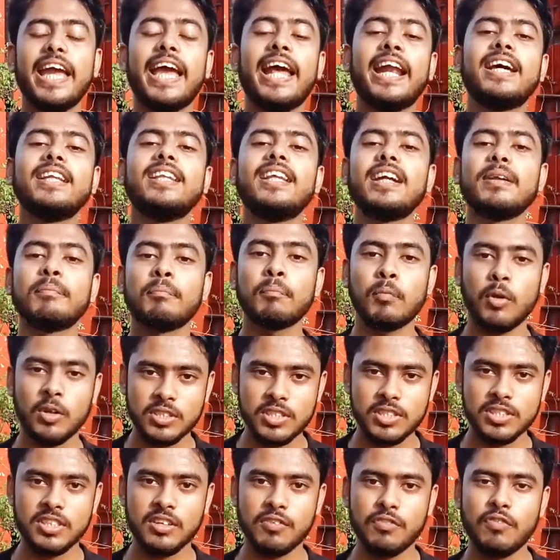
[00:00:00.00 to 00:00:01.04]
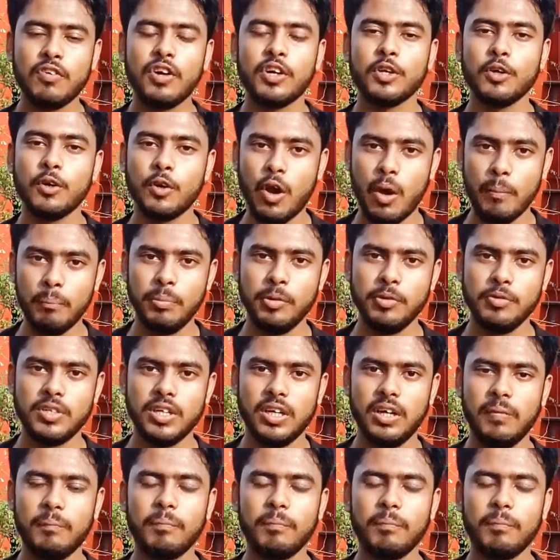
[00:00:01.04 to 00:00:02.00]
another processor for your computer.